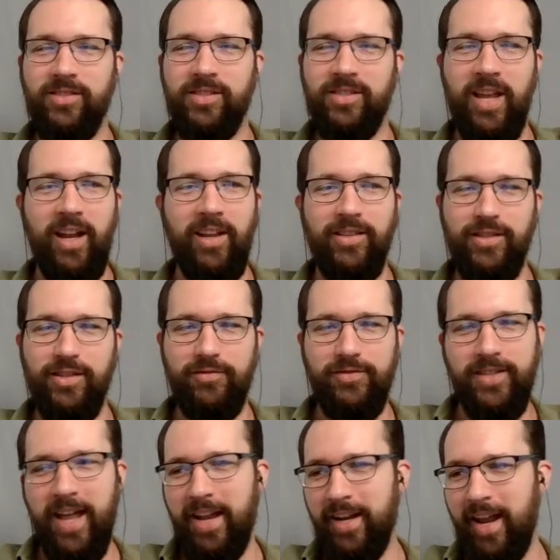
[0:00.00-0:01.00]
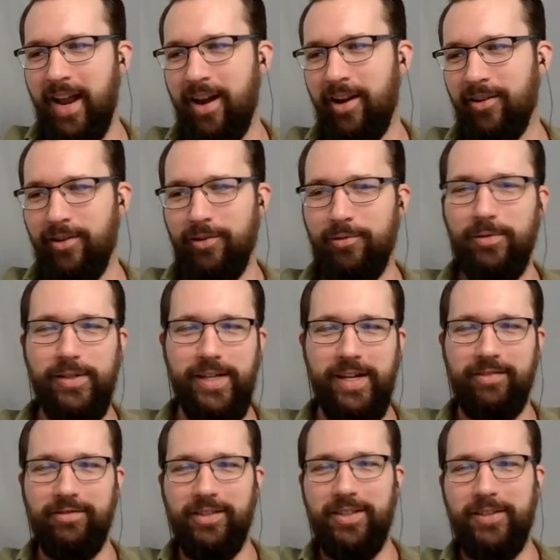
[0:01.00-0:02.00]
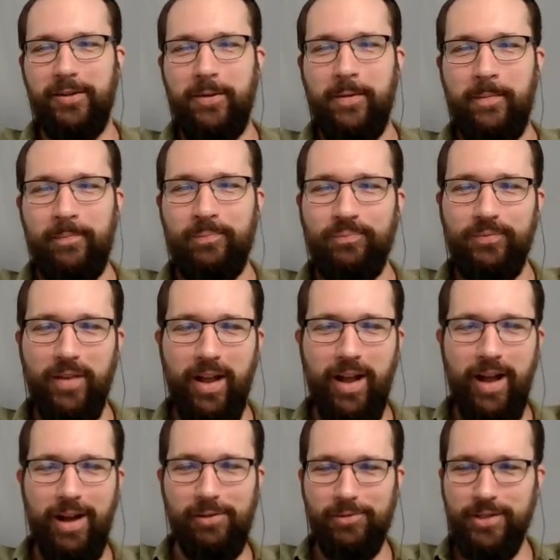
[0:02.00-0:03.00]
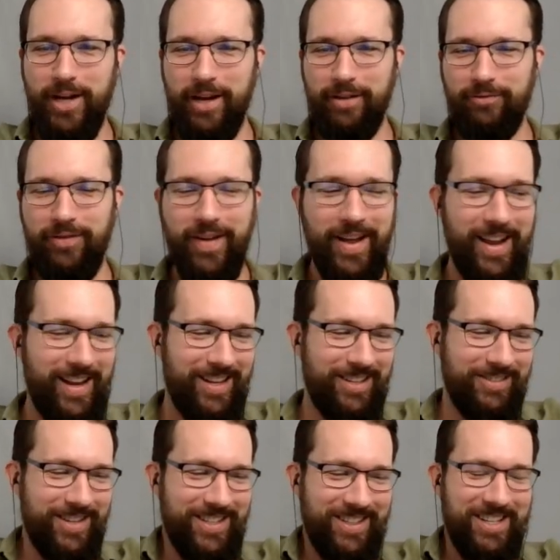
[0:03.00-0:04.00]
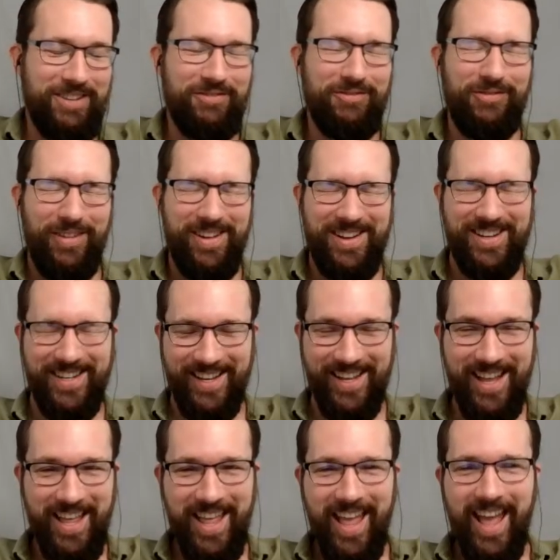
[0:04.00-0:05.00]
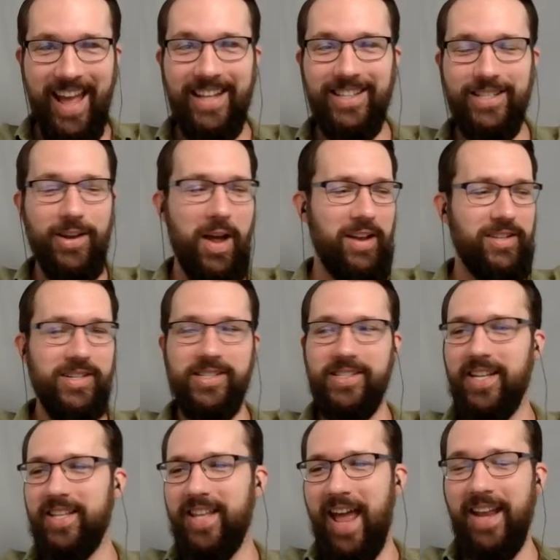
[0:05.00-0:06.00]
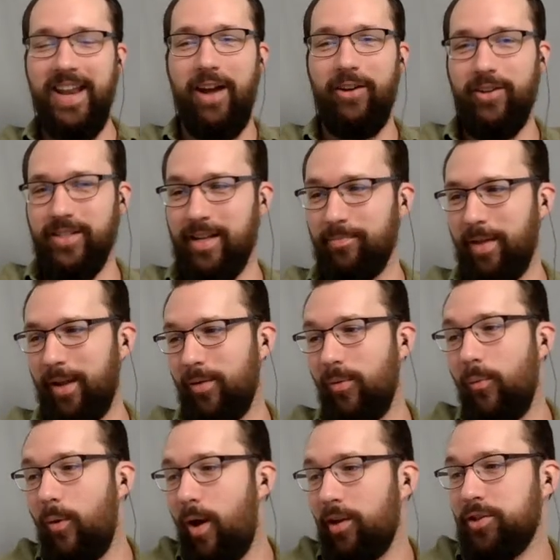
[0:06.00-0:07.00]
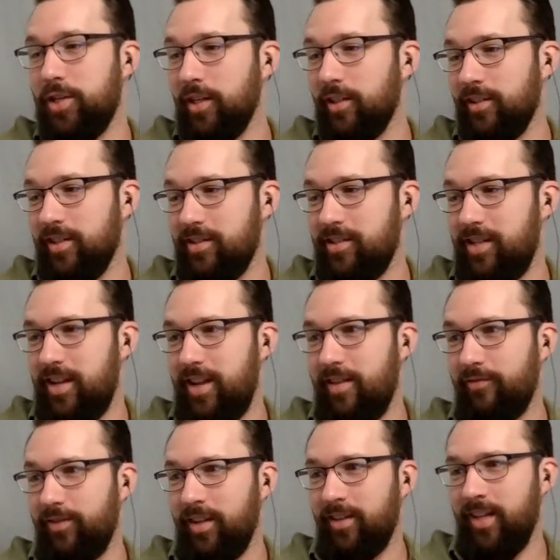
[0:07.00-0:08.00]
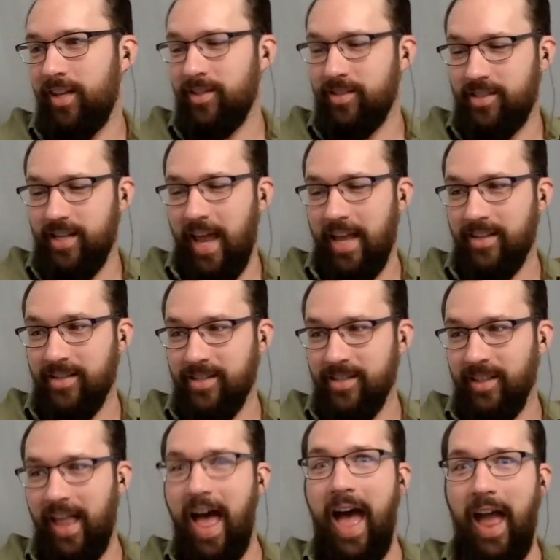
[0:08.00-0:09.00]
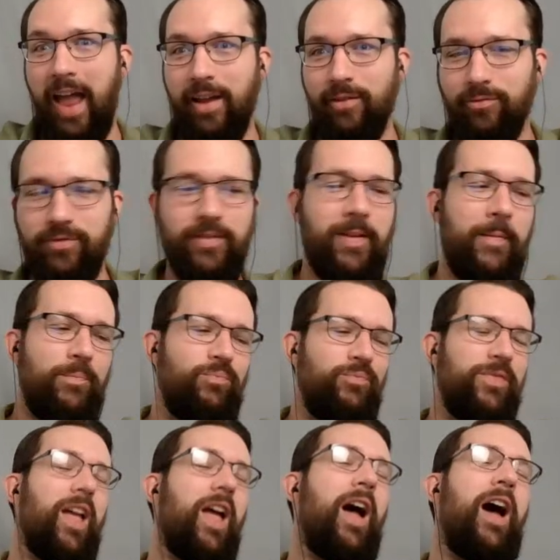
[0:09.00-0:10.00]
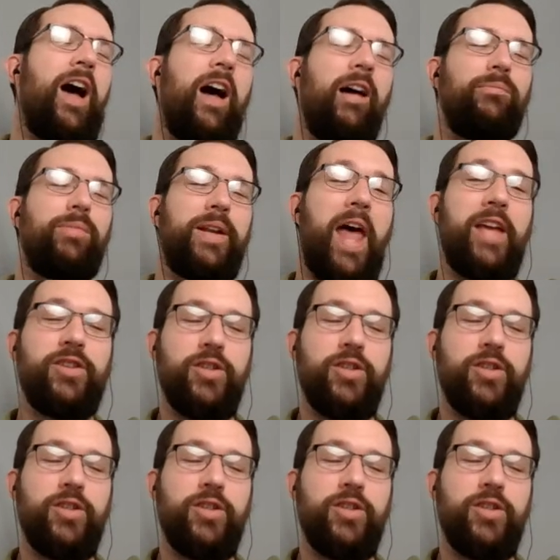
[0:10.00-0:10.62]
seconds of dead air or whatever, which I find really funny. And so I just did that now because I'm like watching to see if the thing says live. But I